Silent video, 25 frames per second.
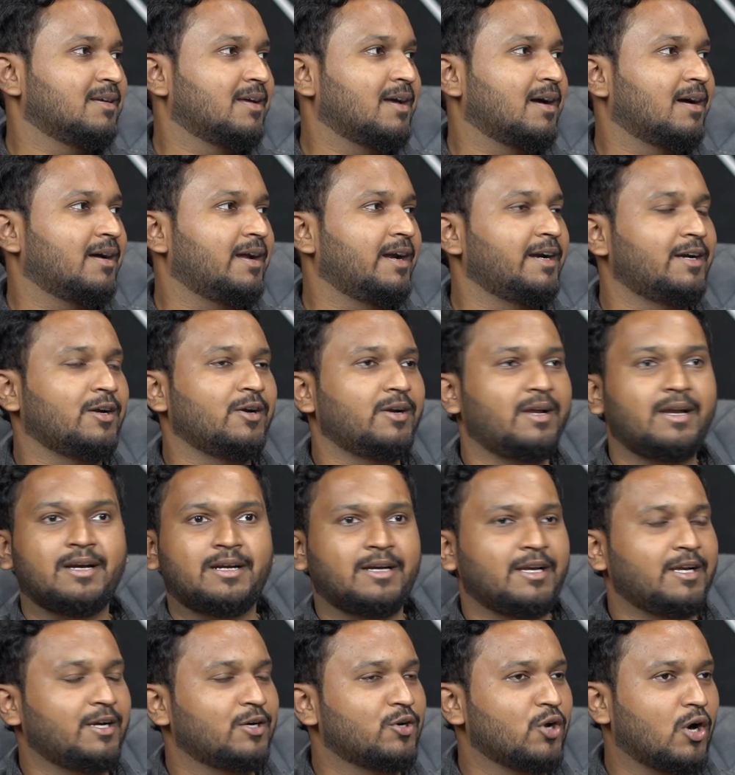Yeah.
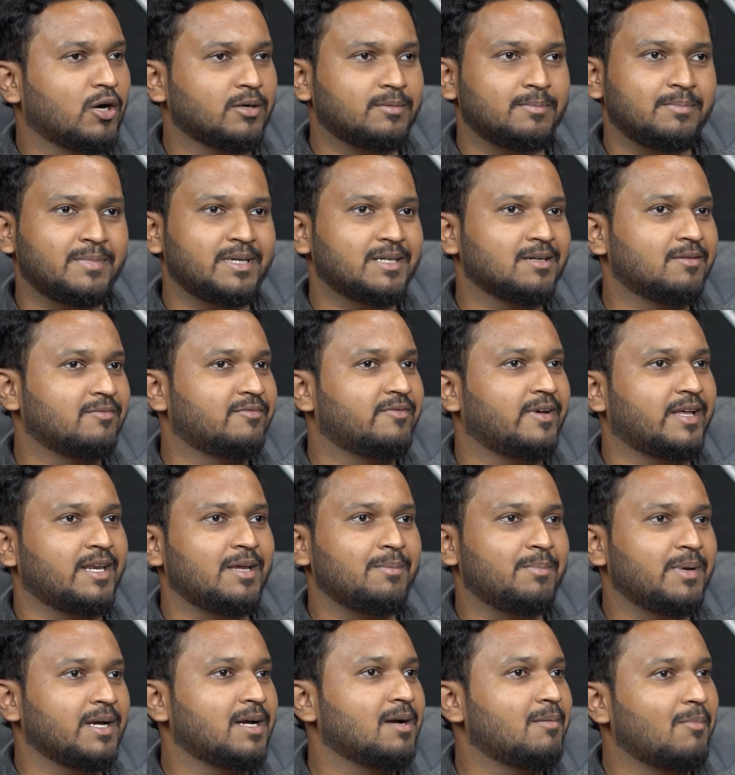It need not be a
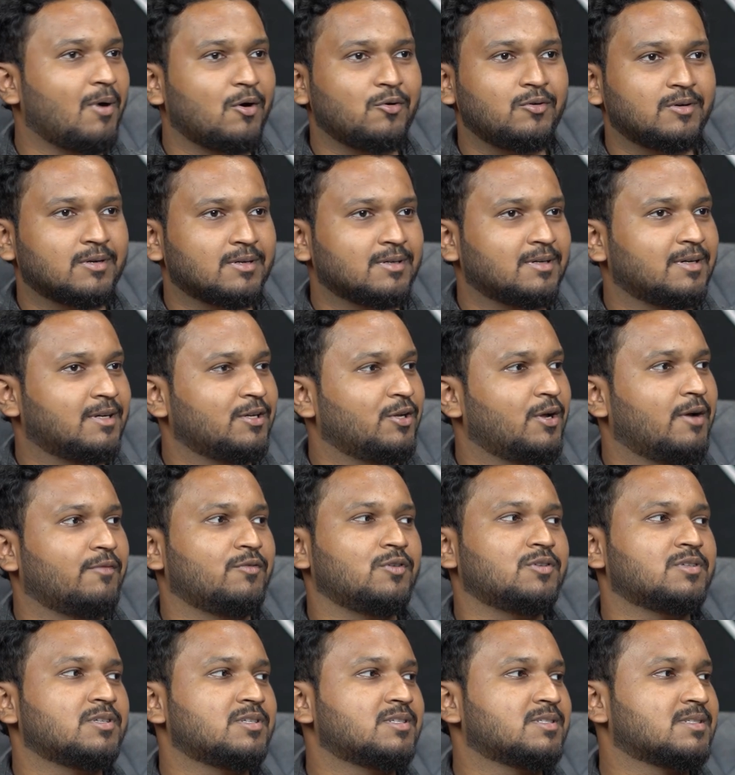very big amount. You have
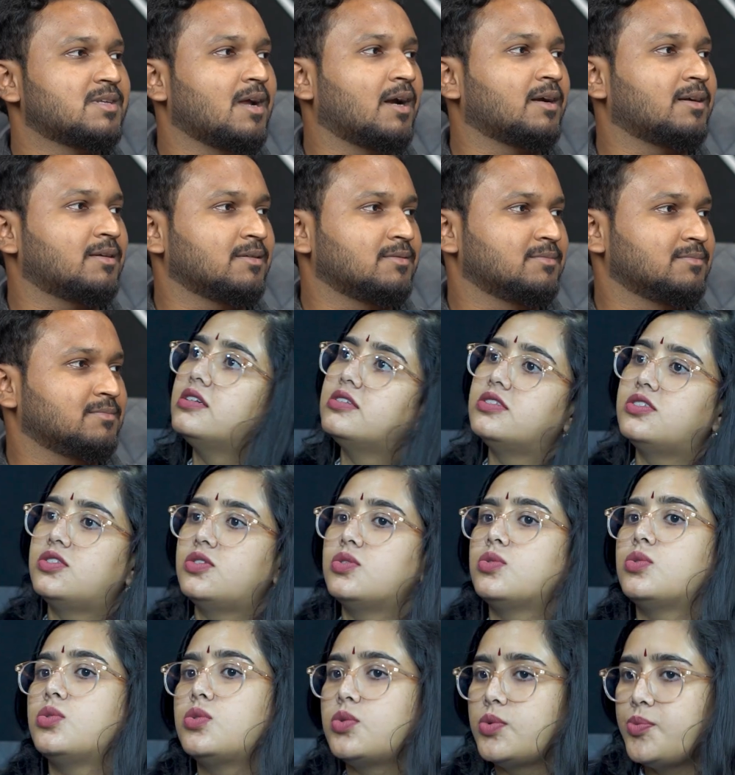to just start.
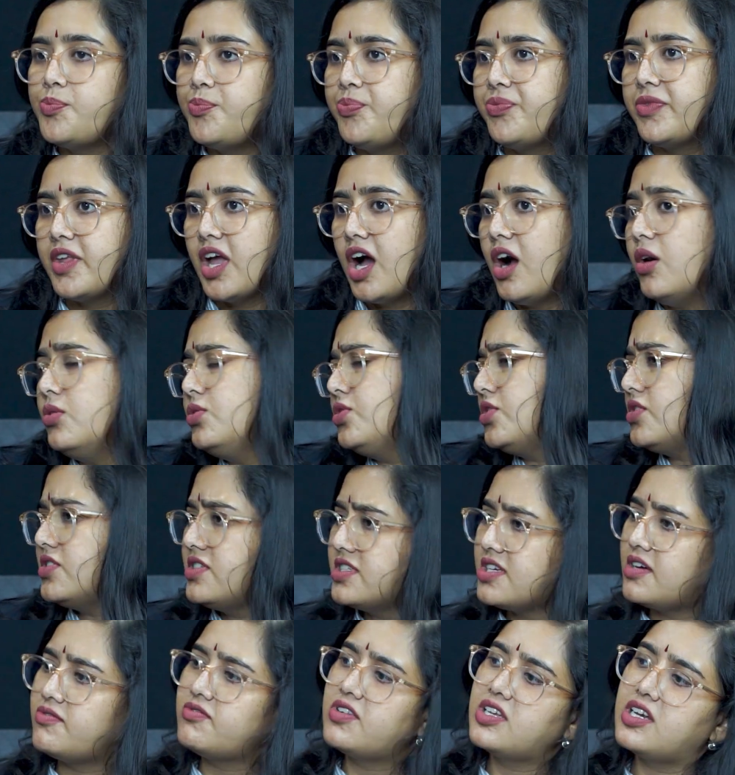So how should
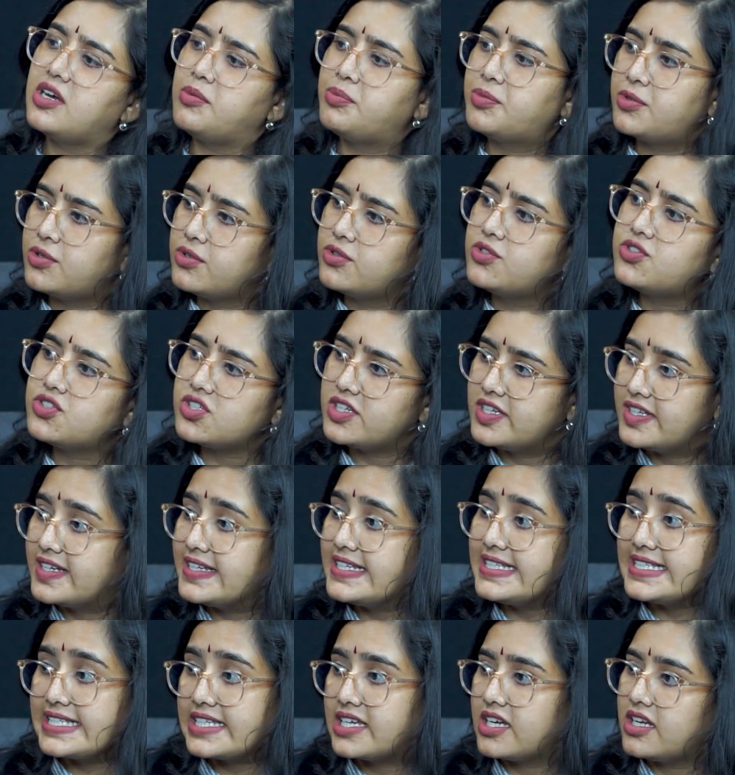someone approach
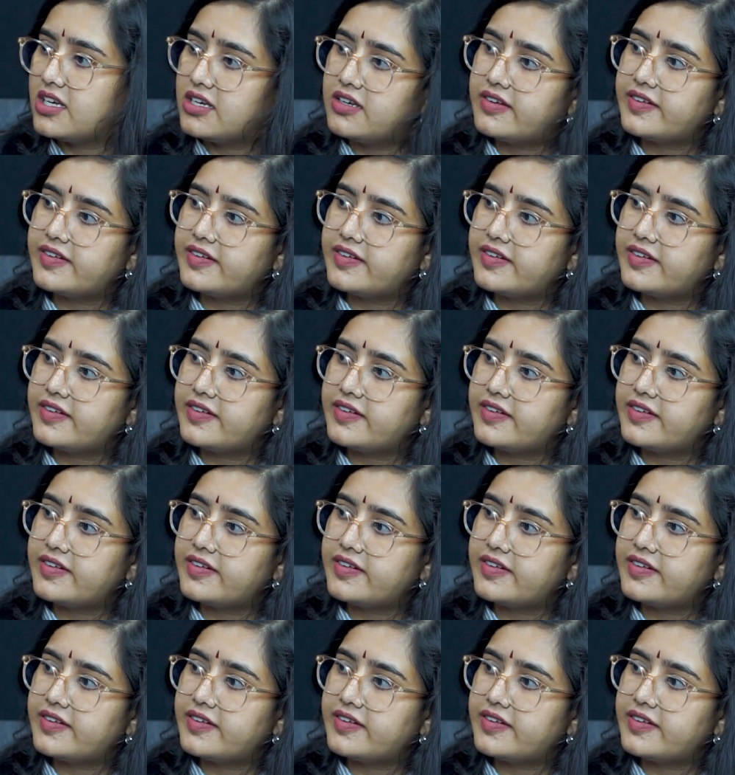risk in